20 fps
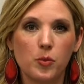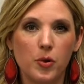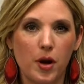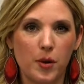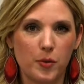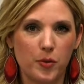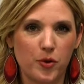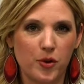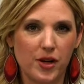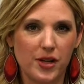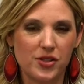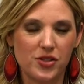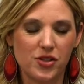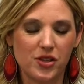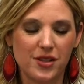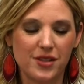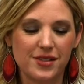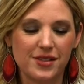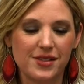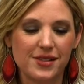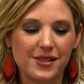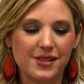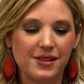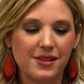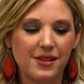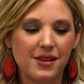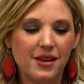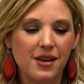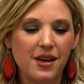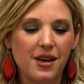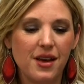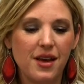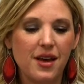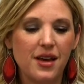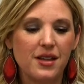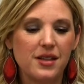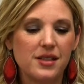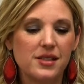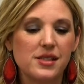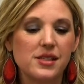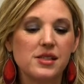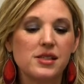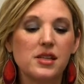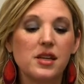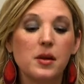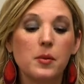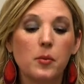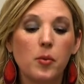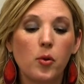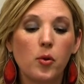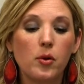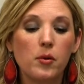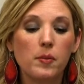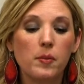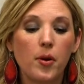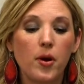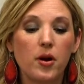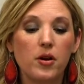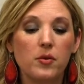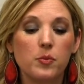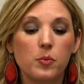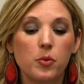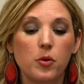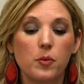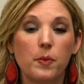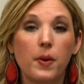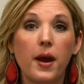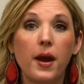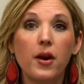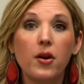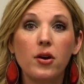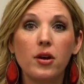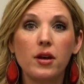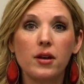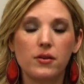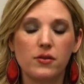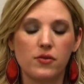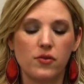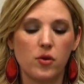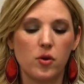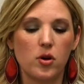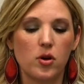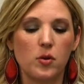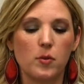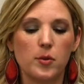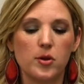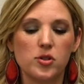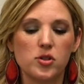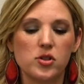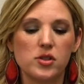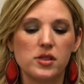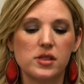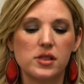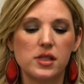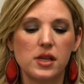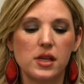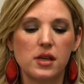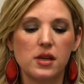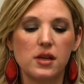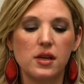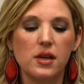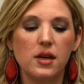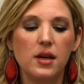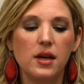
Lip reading: preparations. This is an important part of preparing for an emergency,